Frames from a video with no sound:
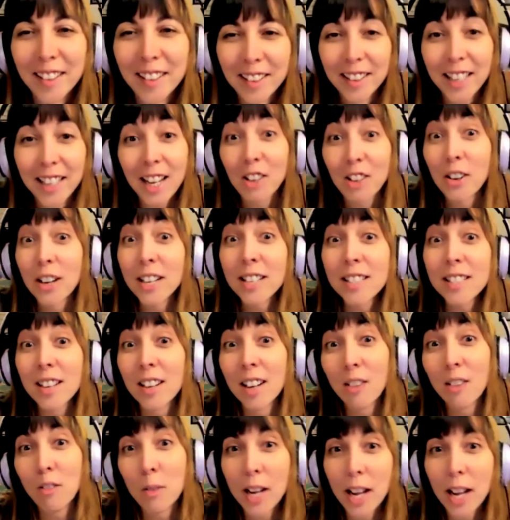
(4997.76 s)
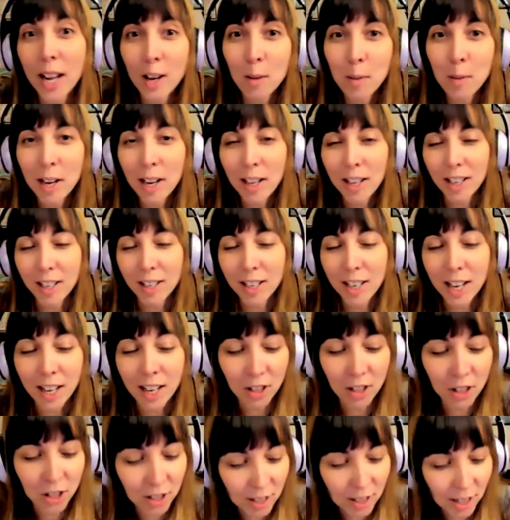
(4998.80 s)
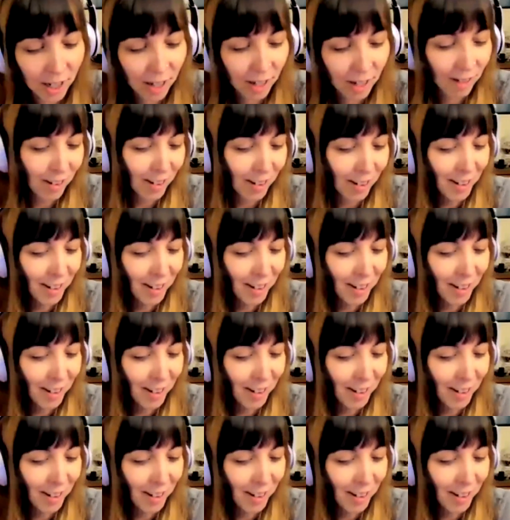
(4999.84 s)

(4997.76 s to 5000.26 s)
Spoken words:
Yeah, crazy enough, we had a paleontologist on.